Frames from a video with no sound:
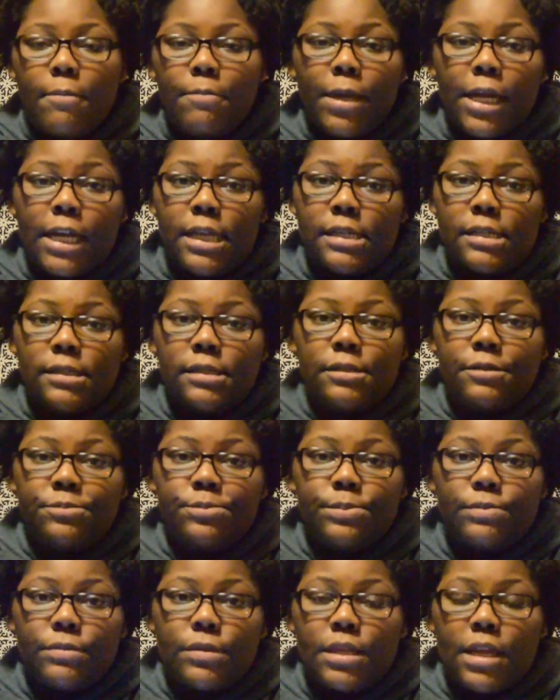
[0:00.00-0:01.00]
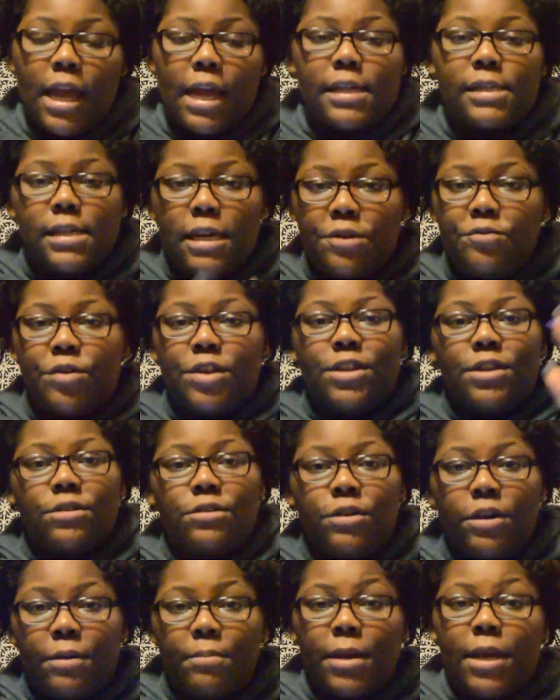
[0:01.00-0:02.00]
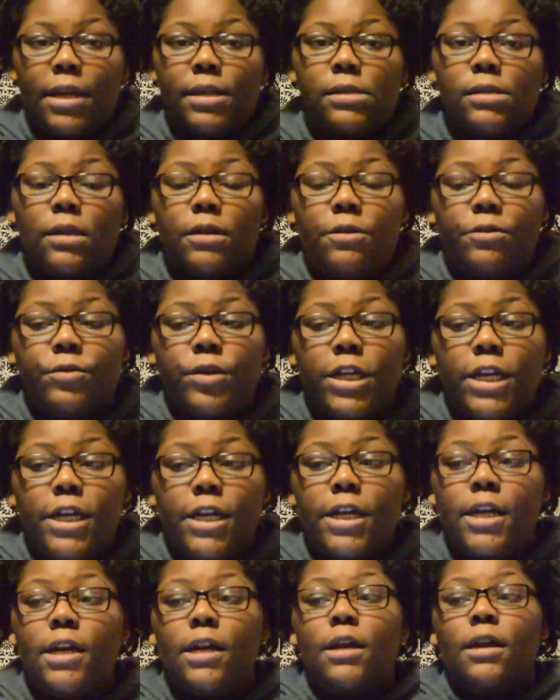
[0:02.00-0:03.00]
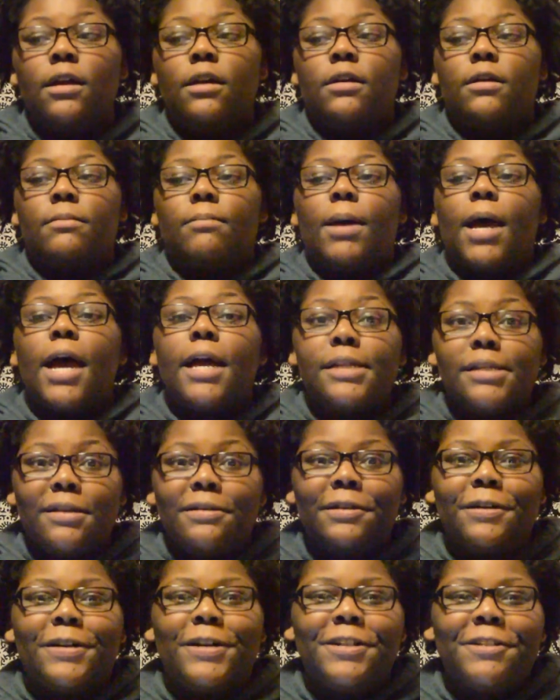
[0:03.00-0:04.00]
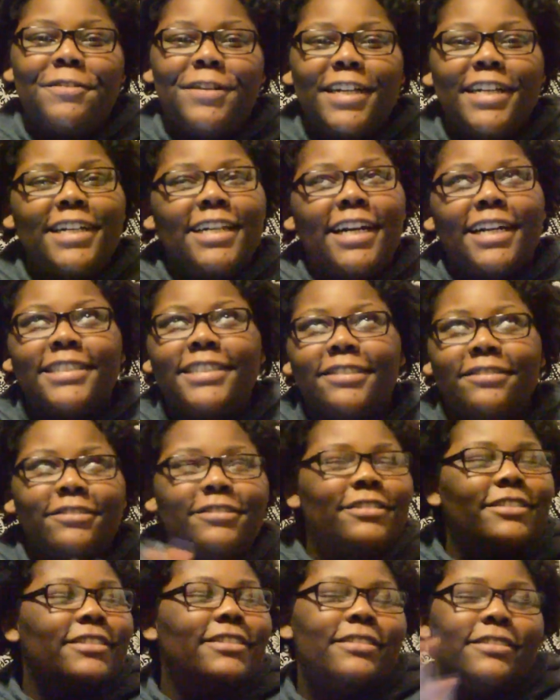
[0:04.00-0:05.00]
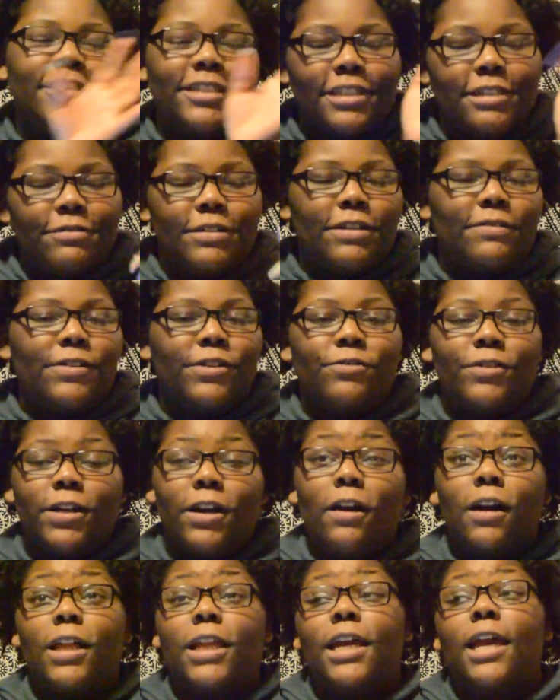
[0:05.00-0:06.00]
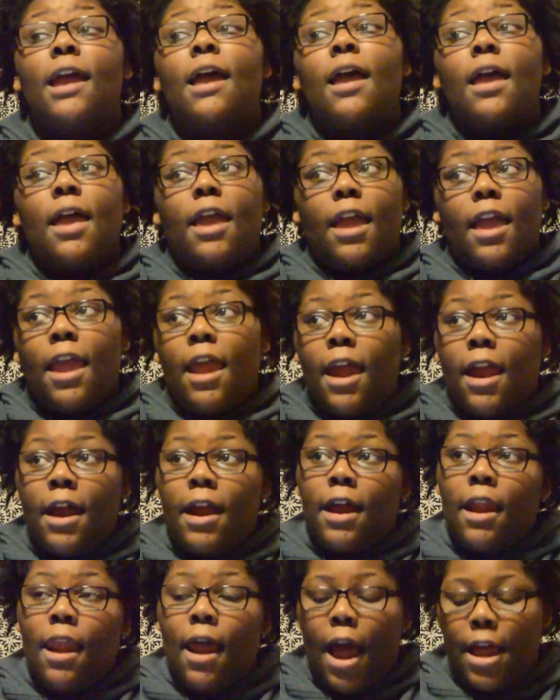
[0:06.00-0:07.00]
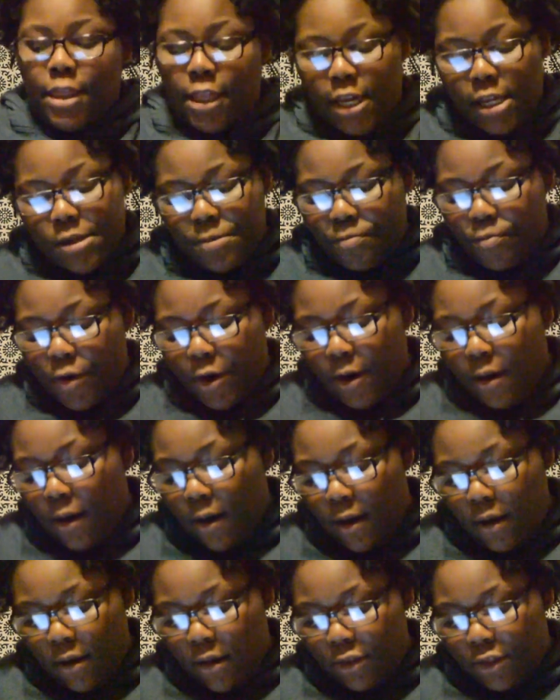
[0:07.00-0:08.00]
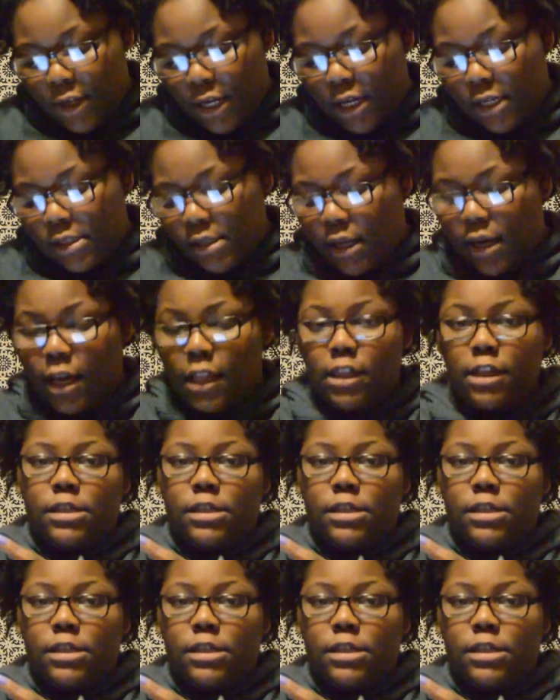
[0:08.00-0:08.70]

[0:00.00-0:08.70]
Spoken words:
because I stayed with it throughout my career, my high school career, whatever you want to call it. And these were all things that I